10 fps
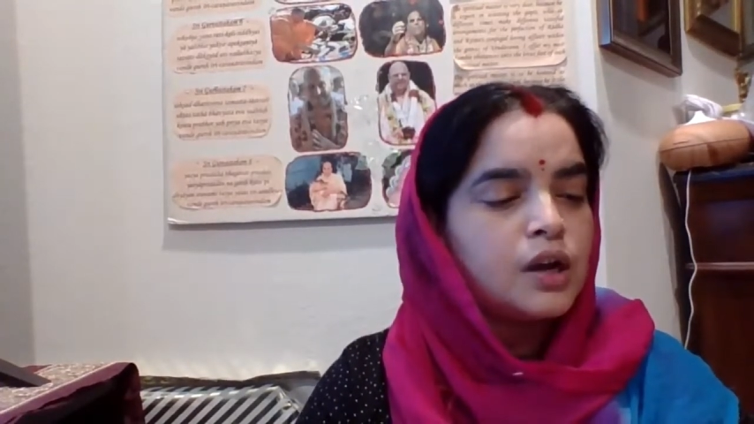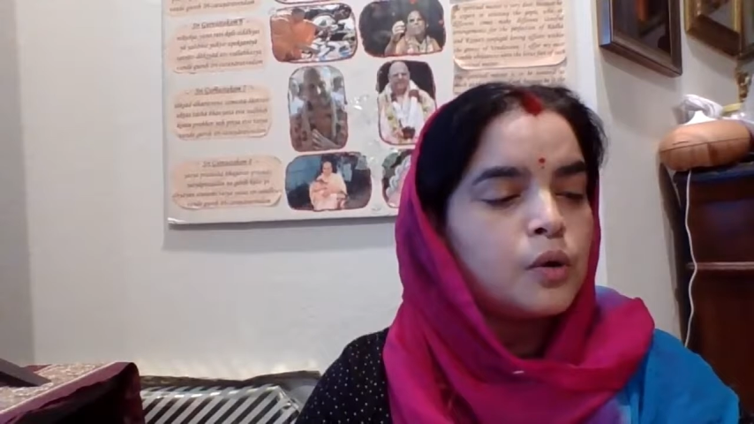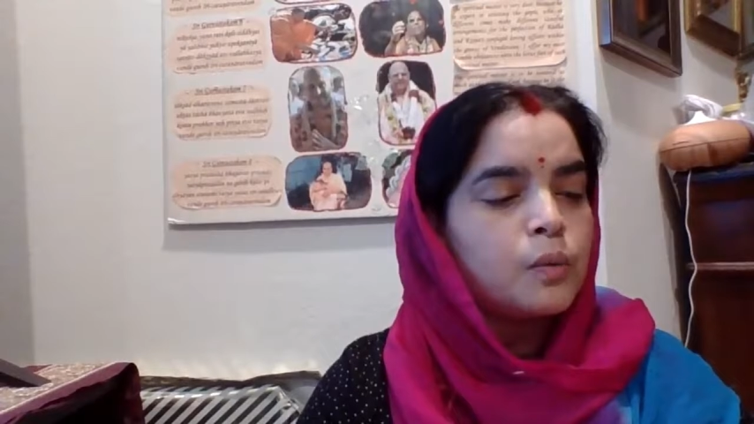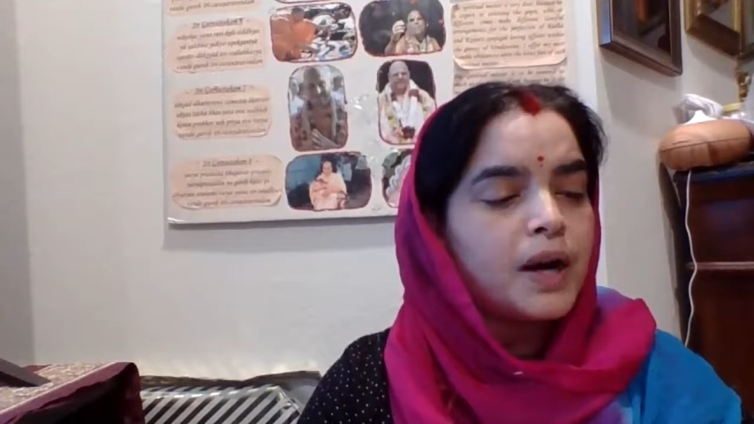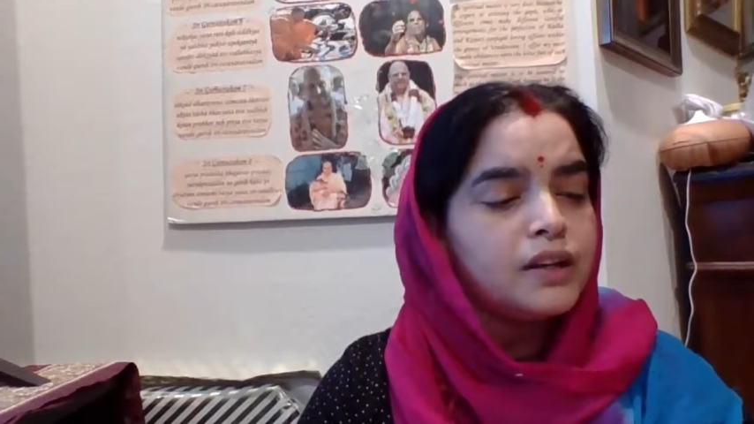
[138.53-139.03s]

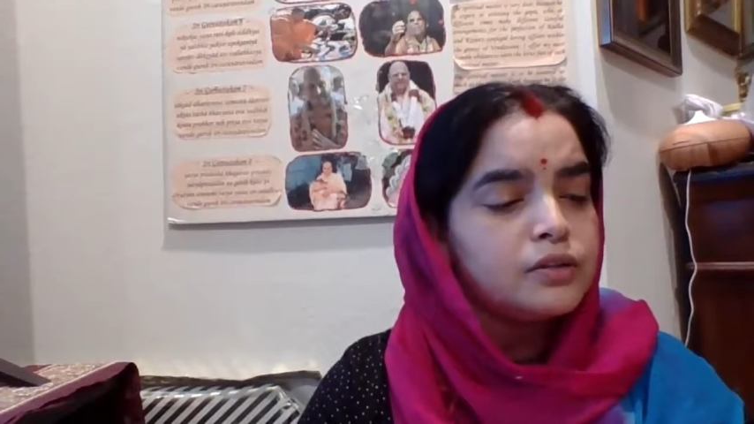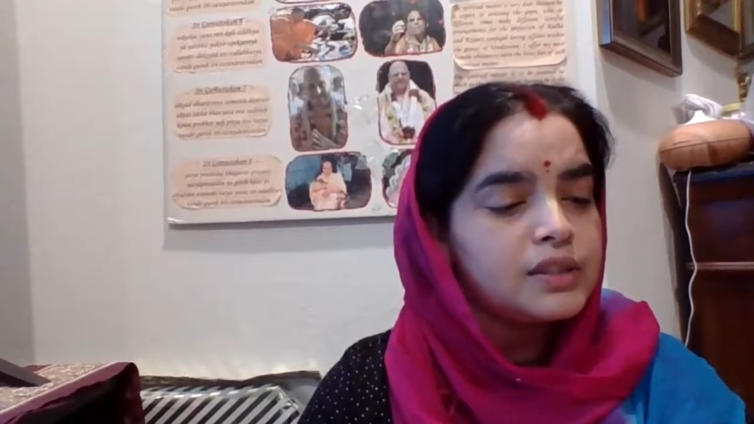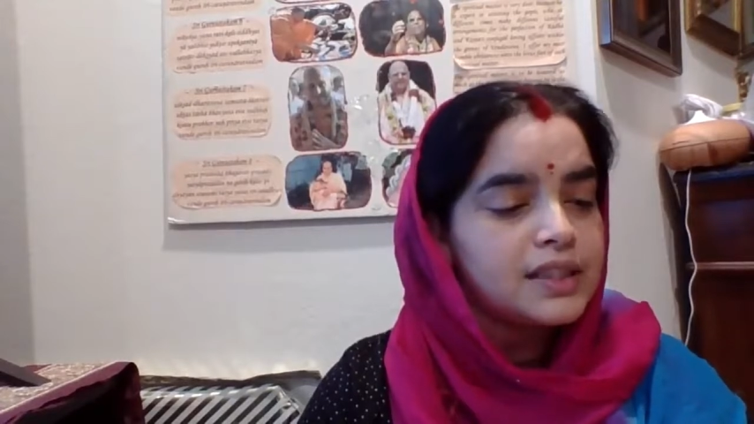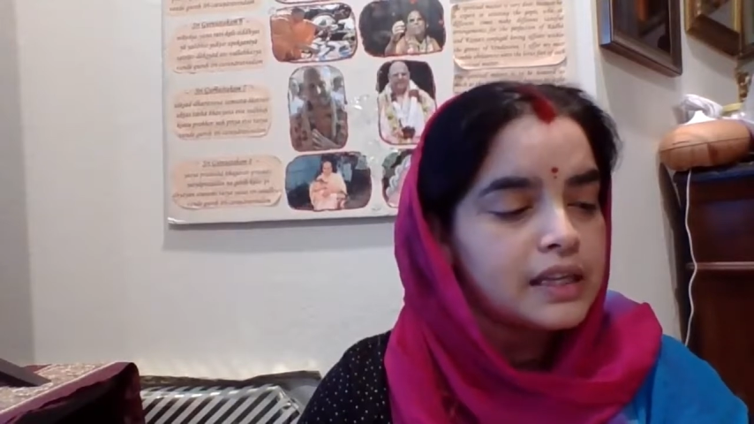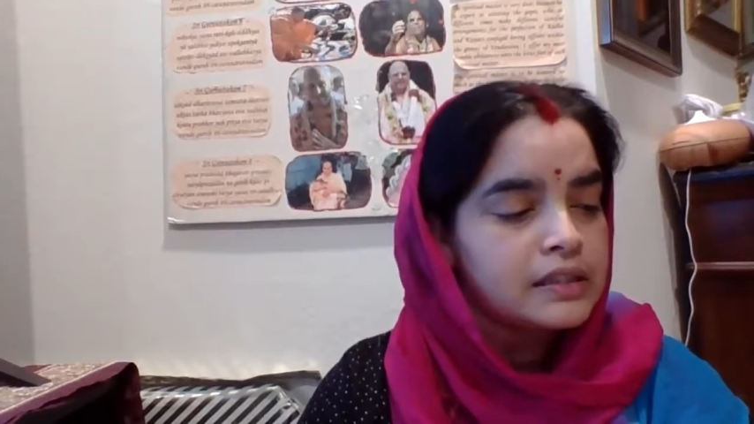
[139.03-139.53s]
one
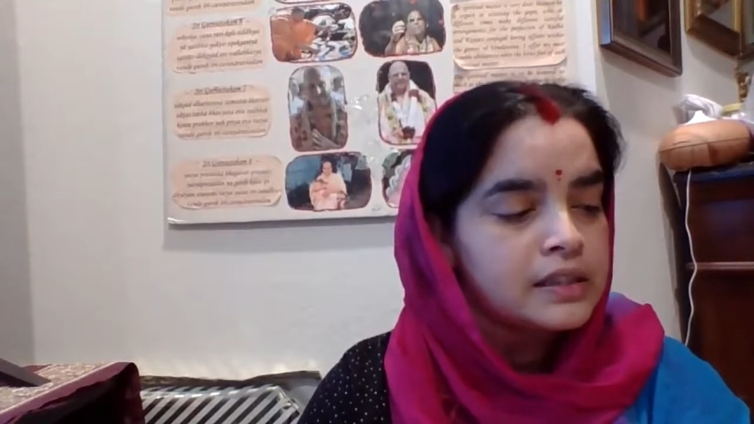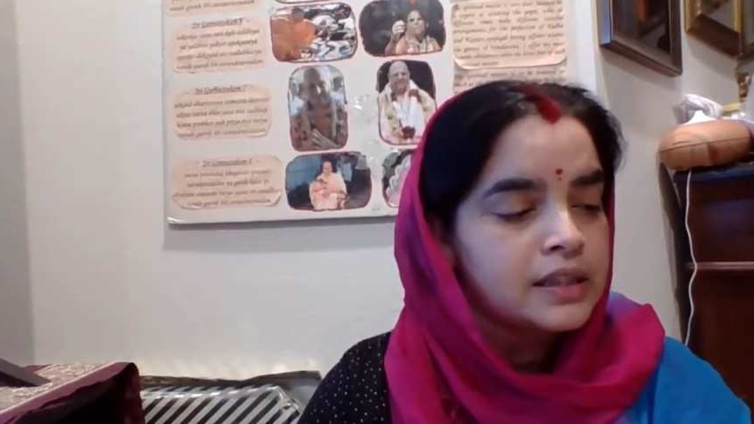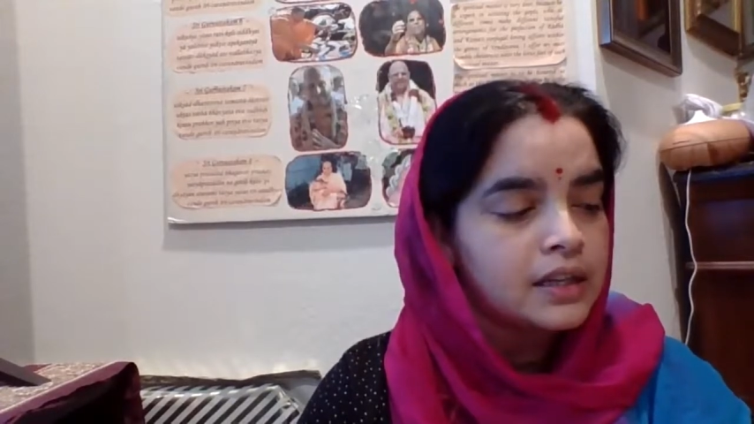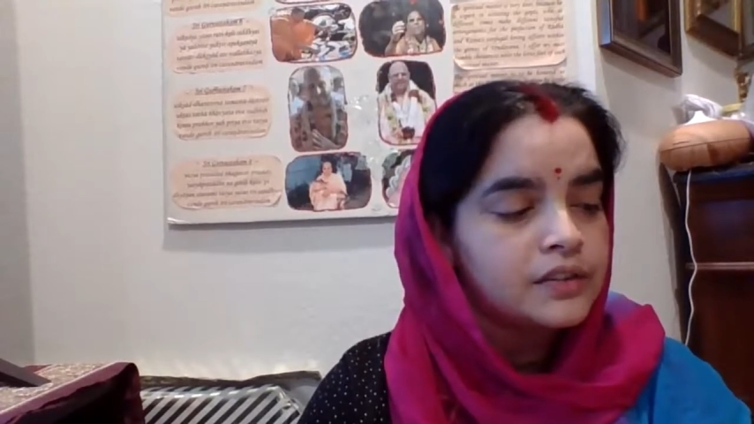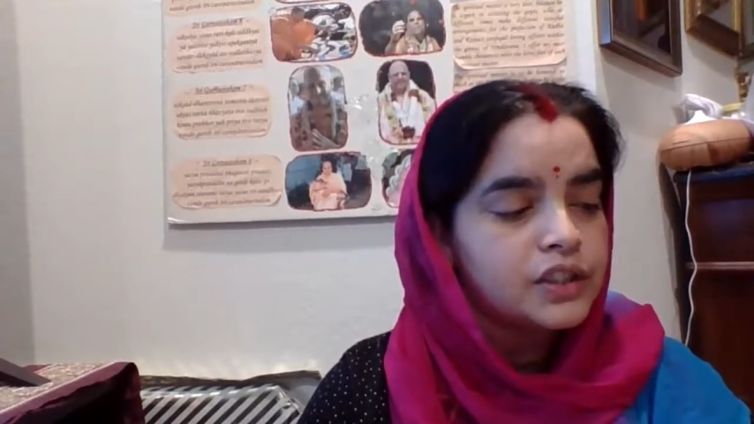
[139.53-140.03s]
whose senses
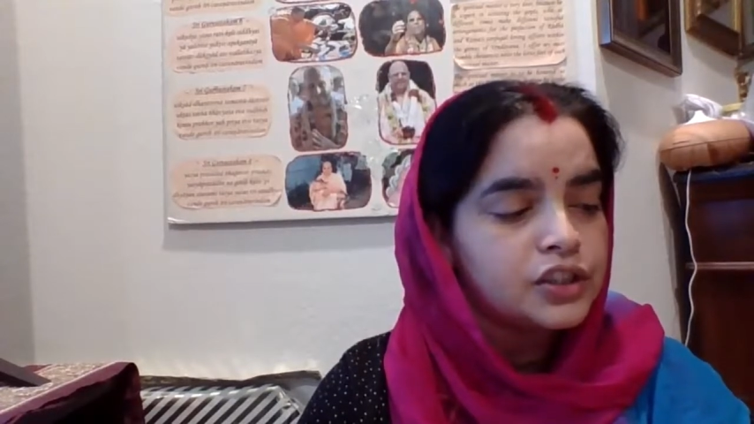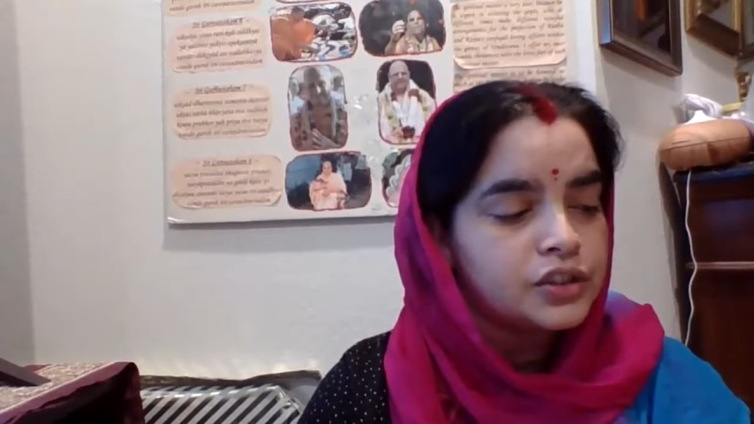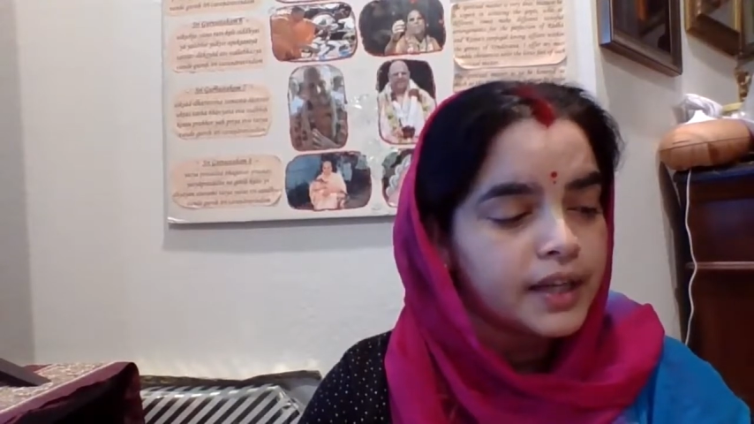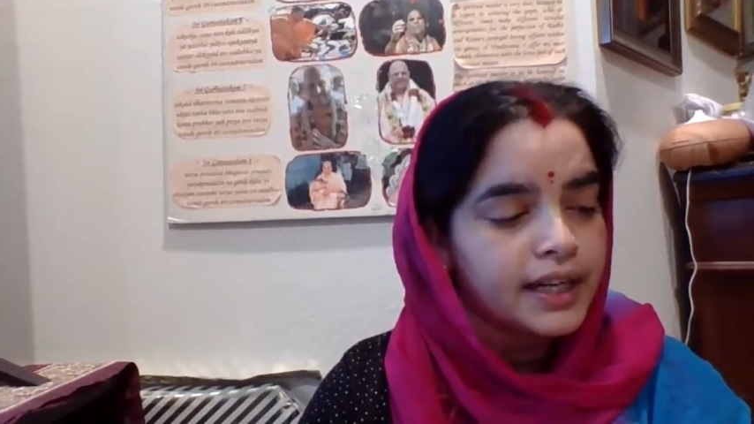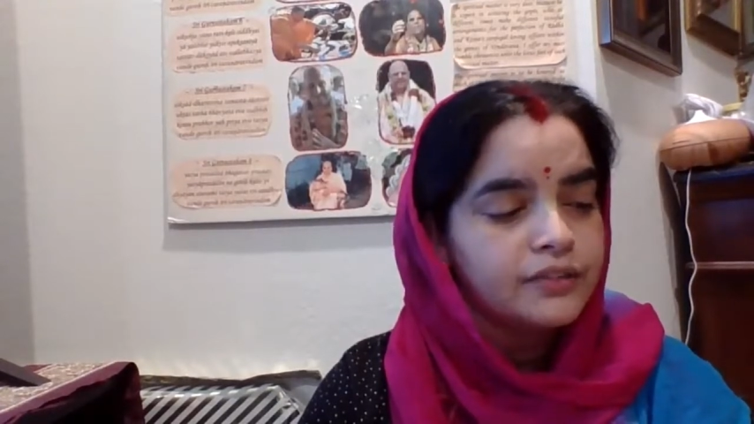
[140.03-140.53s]
are
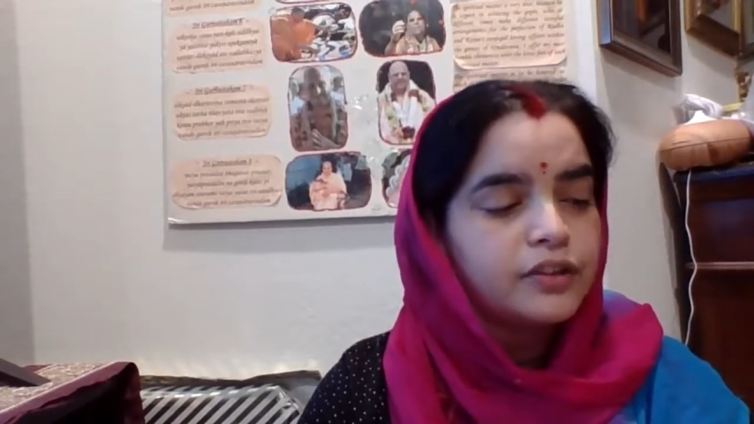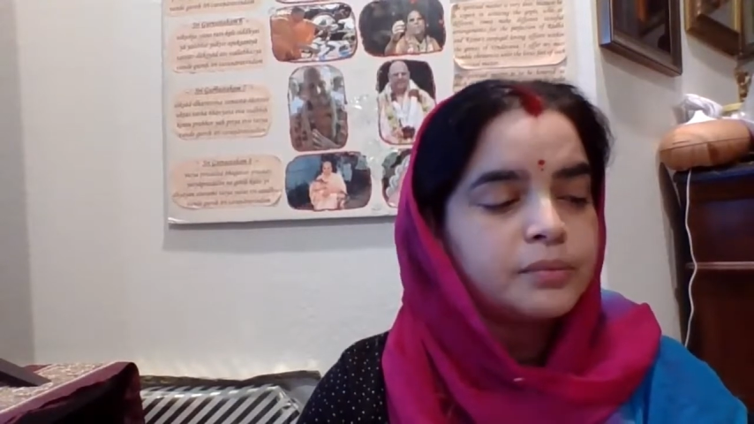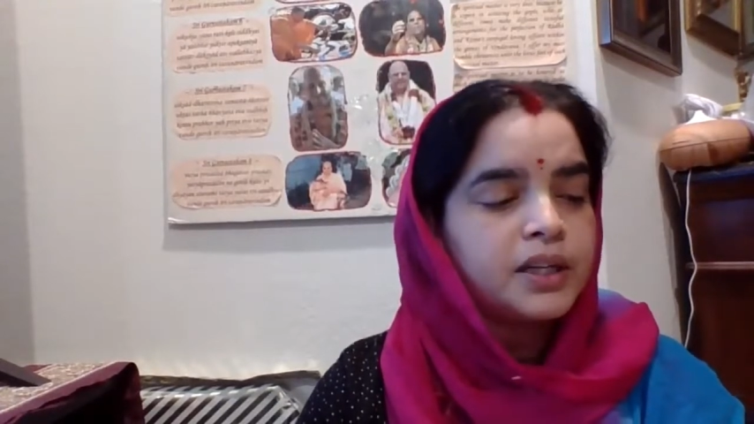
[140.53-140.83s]
restrained from